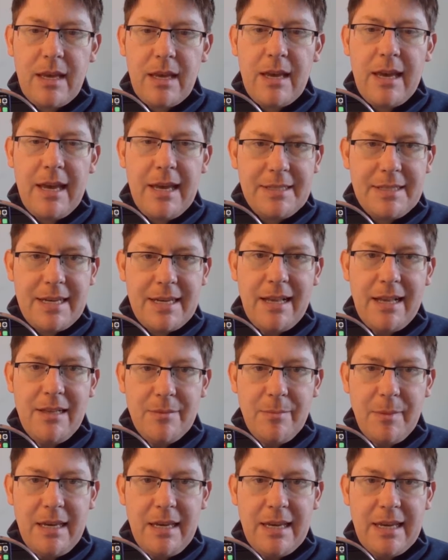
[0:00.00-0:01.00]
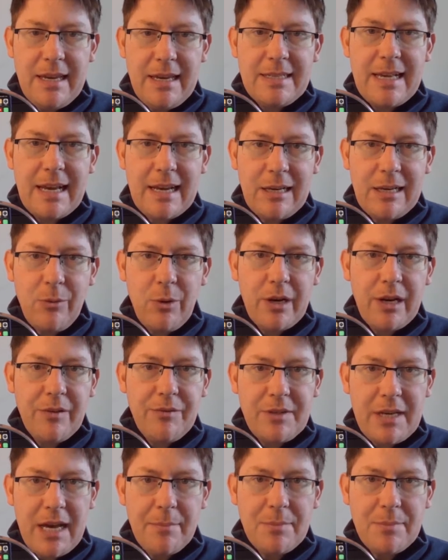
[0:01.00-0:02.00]
It tells me exactly what
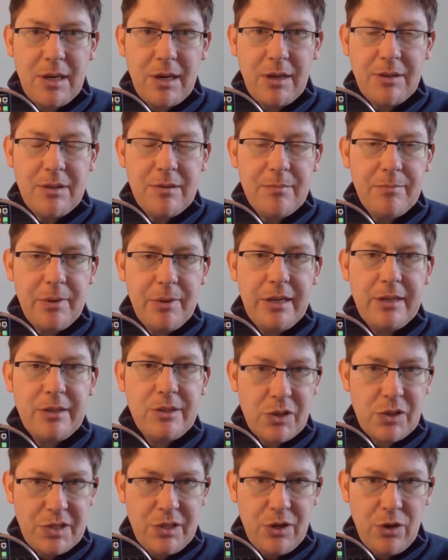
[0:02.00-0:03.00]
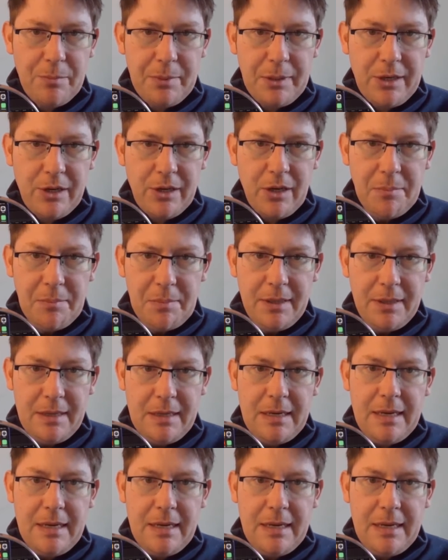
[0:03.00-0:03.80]
I've tapped on, but it doesn't open it up.